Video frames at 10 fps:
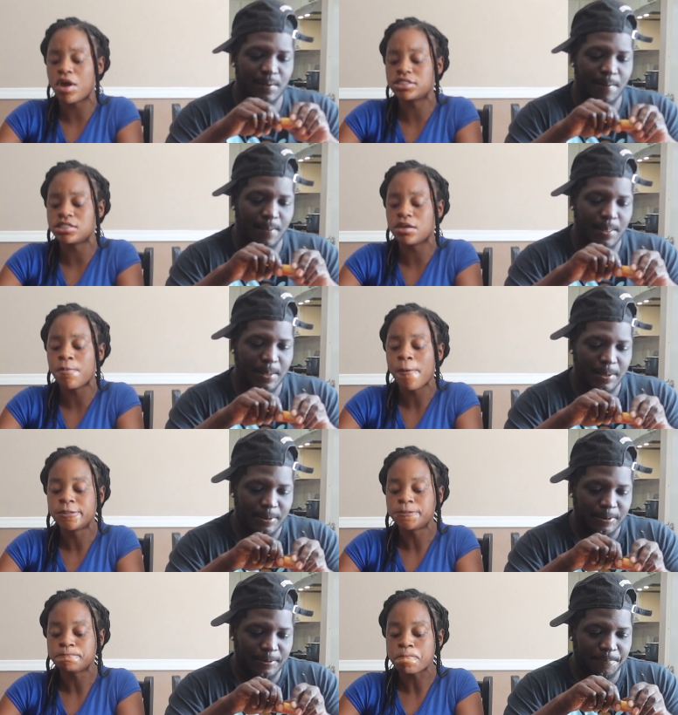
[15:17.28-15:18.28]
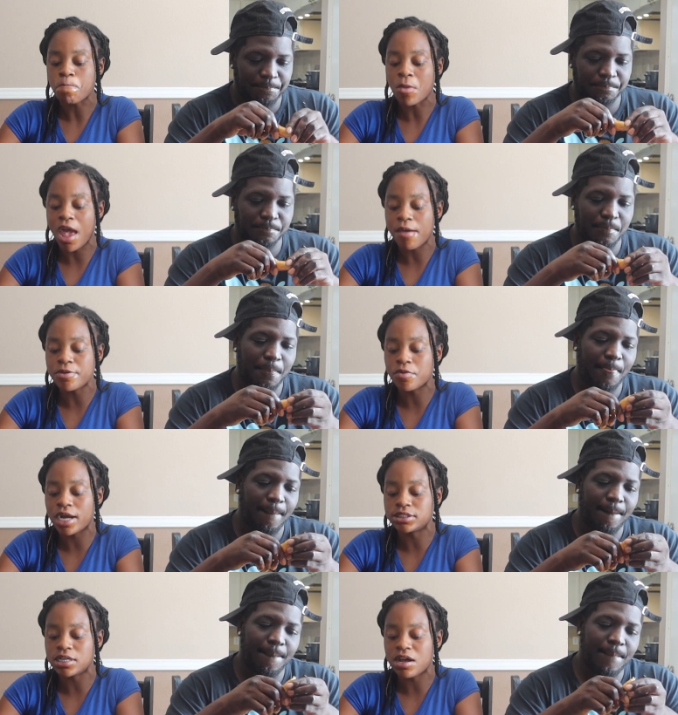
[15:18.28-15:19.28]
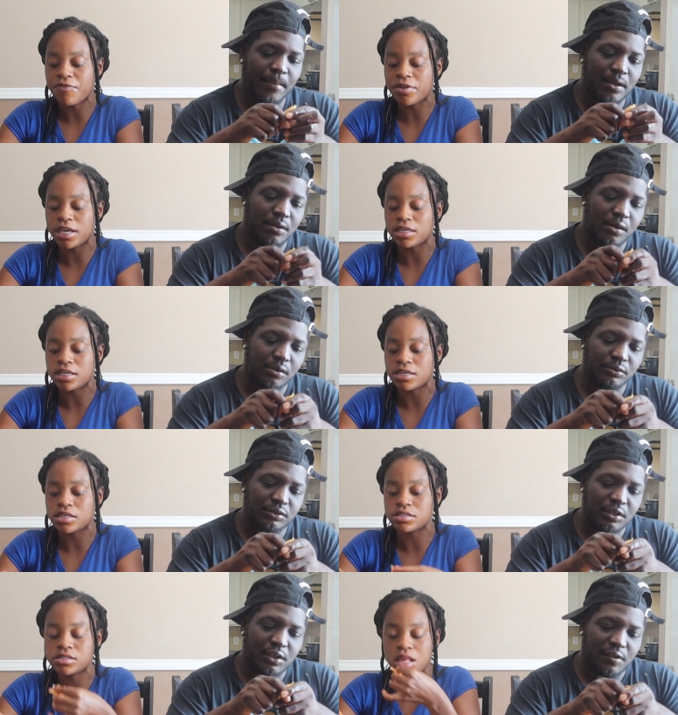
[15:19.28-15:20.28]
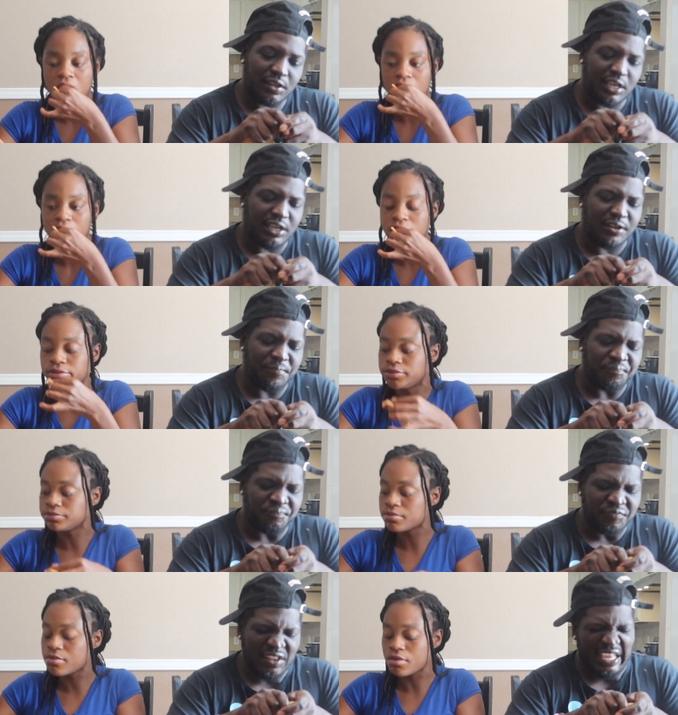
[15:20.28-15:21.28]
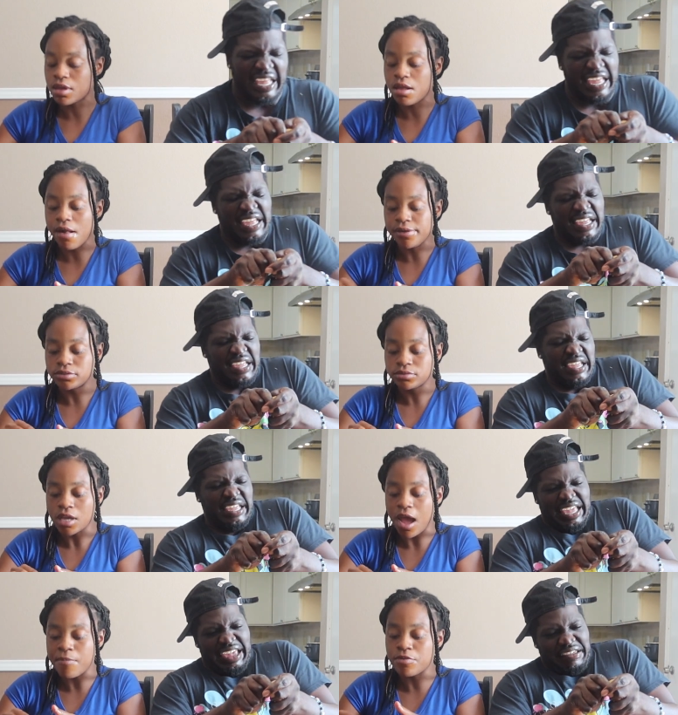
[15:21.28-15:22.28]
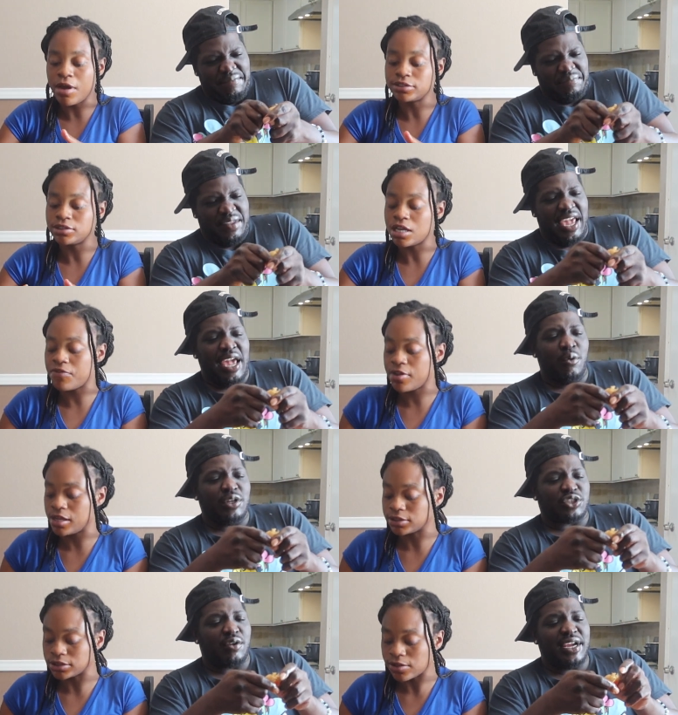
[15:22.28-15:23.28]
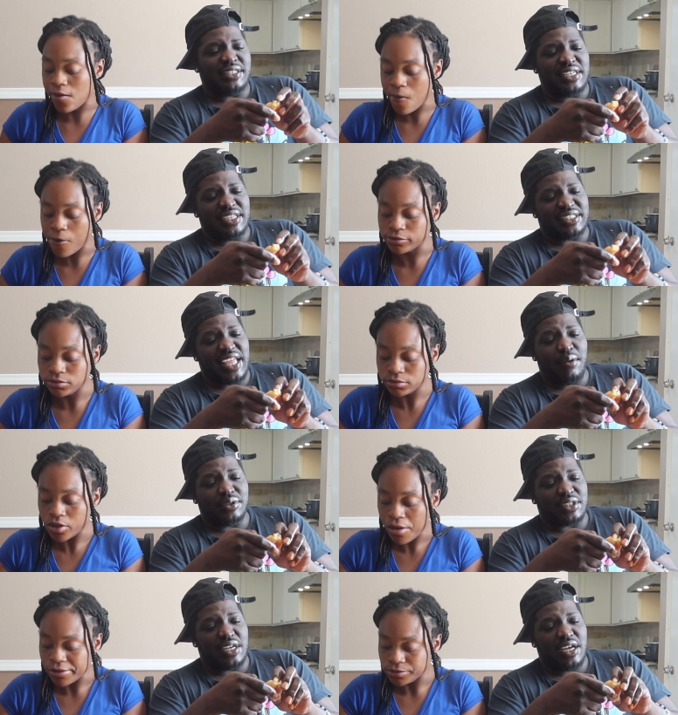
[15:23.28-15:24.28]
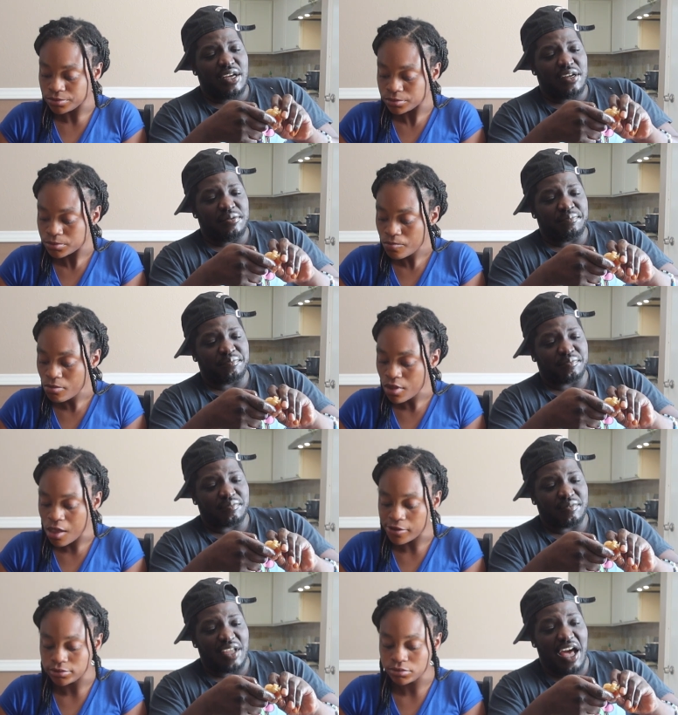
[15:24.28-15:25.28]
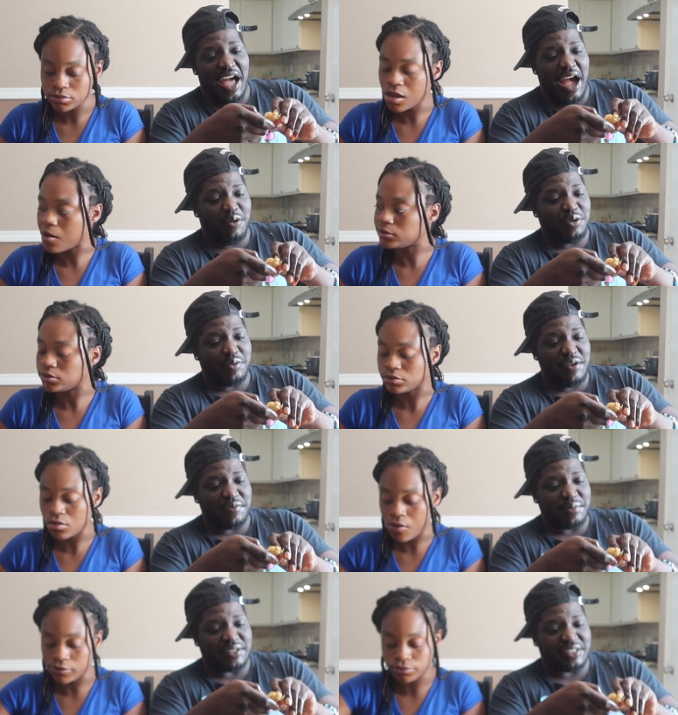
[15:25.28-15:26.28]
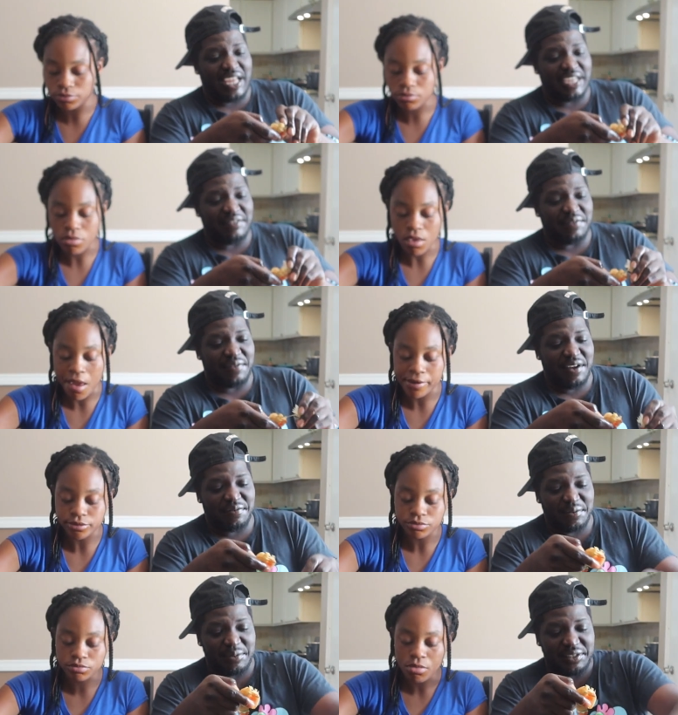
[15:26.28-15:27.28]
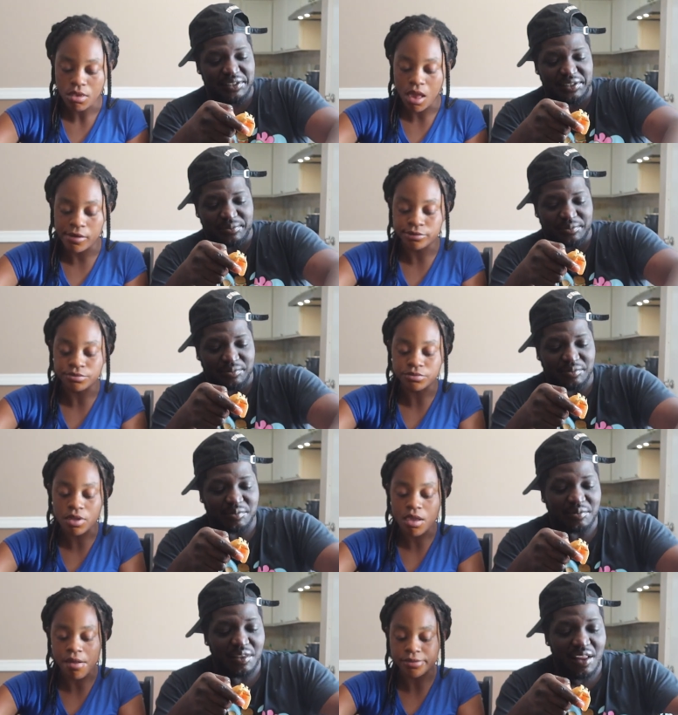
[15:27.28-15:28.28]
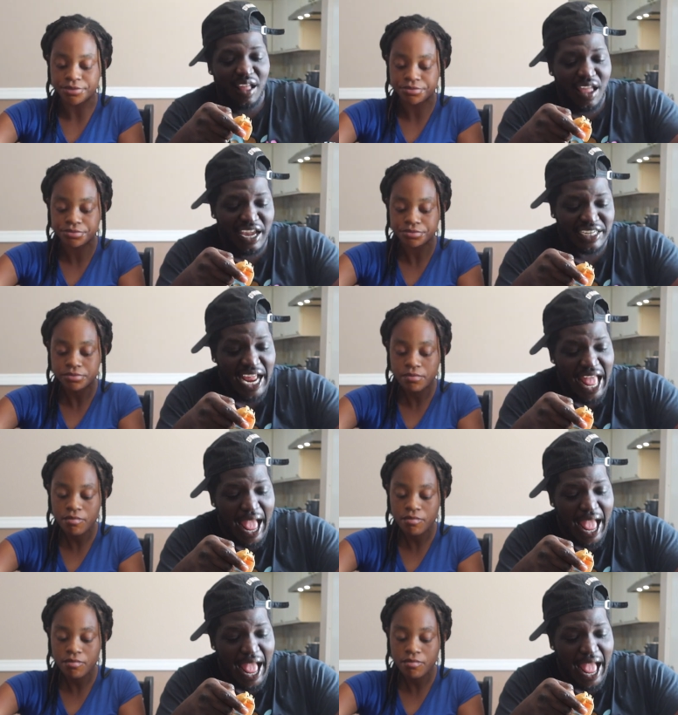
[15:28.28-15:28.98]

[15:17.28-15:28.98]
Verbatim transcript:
Speaker 1: watching them, I'll be watching out for their kids. Yeah. I'll be watching And what's
Speaker 2: crazy is that was uh, an hour away from us, not even far from us. Mm -hmm. And that